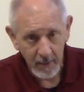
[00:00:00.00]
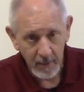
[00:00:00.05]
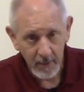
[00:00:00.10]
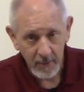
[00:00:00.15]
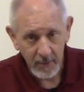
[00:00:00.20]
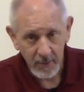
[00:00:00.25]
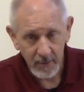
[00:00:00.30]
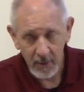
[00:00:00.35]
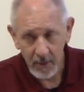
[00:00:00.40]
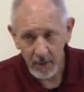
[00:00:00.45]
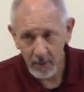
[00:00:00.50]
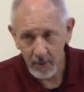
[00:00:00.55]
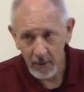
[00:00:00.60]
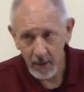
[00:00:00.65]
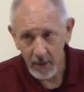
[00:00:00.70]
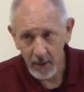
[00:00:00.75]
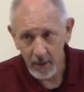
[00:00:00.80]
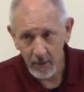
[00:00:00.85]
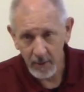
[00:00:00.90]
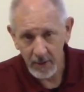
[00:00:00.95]
So,
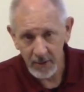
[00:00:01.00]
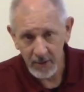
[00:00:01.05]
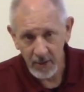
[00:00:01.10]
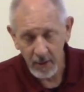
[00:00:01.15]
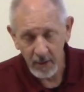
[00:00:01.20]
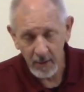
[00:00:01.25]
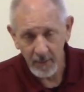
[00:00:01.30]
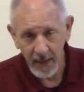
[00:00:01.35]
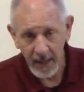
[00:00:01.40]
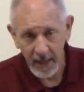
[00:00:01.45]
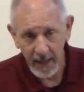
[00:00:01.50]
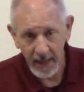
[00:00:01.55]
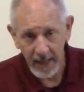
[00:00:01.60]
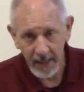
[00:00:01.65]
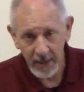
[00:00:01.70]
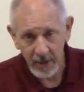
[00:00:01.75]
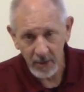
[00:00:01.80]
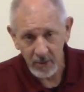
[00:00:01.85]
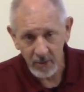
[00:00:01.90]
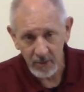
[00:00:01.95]
he's talking about
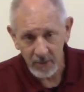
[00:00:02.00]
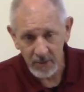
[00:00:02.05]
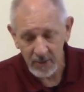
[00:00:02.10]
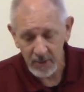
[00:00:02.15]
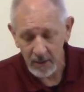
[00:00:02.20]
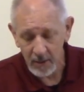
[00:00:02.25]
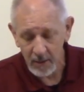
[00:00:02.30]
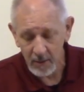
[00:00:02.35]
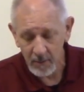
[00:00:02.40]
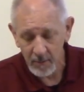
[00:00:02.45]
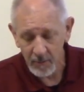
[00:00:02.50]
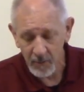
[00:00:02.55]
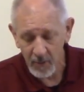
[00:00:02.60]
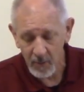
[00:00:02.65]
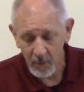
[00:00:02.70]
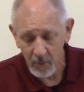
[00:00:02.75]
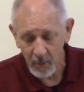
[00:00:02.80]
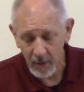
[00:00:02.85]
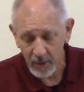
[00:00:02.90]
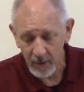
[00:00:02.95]
angels, and
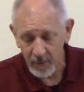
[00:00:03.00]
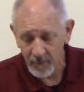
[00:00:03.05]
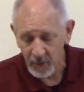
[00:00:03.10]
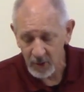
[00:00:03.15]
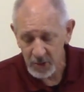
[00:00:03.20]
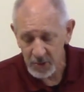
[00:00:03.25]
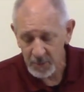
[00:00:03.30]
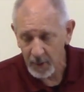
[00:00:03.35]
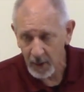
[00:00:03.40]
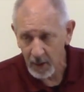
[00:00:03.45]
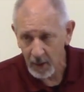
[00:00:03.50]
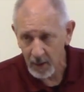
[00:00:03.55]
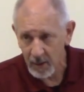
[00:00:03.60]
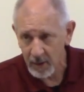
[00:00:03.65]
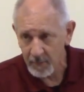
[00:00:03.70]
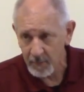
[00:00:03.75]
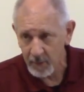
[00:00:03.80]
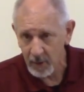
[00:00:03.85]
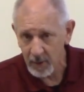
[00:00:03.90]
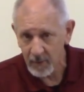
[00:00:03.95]
really the first part
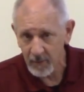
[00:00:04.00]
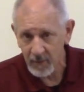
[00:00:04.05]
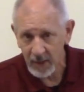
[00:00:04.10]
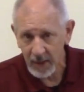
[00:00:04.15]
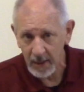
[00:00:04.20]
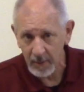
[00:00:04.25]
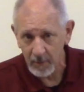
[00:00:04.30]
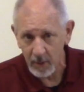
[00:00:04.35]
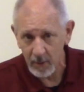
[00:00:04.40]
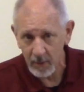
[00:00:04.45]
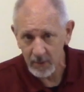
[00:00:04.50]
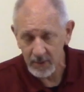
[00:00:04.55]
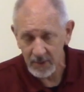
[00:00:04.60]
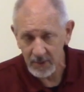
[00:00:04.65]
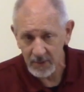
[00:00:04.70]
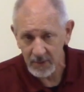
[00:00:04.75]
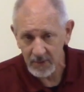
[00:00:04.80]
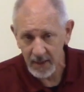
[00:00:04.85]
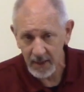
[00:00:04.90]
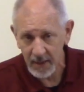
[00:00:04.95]
of the book of Hebrews
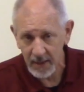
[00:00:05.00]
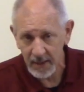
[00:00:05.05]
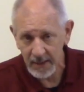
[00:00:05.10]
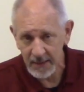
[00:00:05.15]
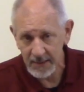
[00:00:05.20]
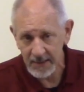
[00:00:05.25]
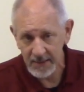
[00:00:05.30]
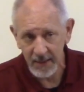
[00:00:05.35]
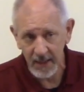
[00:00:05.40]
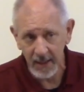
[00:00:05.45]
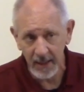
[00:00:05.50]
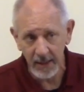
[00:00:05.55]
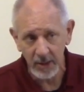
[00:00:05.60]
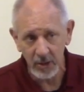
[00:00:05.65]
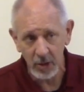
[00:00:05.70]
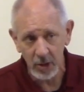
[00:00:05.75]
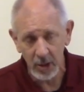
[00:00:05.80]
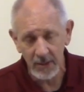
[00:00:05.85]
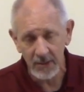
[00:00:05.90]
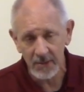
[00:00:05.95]
is that he's
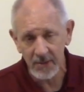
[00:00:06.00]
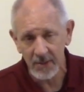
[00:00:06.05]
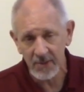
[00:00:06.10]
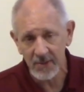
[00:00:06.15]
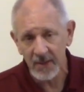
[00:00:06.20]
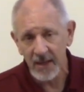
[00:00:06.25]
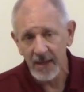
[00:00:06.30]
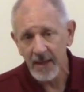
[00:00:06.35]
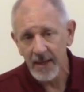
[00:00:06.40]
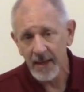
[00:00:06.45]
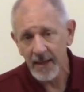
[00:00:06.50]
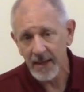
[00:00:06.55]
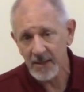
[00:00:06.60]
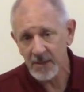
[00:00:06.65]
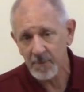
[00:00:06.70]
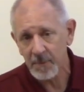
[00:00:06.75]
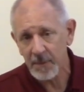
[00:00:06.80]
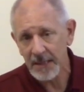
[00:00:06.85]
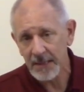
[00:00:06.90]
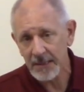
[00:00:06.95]
setting Jesus
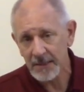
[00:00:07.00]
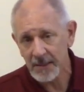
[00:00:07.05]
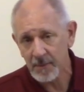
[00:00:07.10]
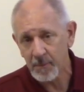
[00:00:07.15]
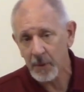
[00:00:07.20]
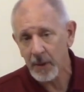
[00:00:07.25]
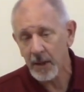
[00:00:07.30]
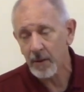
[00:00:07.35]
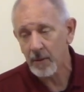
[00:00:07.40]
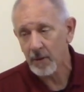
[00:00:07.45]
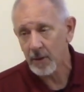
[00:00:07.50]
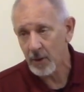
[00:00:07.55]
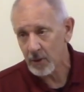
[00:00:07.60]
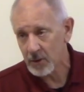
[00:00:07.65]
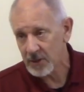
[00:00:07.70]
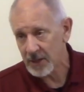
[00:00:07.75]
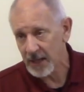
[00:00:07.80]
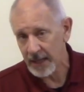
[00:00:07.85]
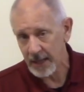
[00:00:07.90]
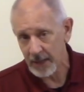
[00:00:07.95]
as being superior
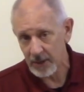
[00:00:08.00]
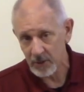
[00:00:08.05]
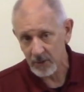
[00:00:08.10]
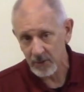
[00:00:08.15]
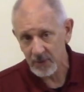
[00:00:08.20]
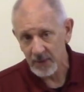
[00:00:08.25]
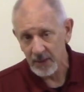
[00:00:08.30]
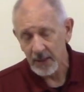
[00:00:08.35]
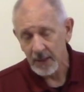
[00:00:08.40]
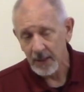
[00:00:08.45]
to angels.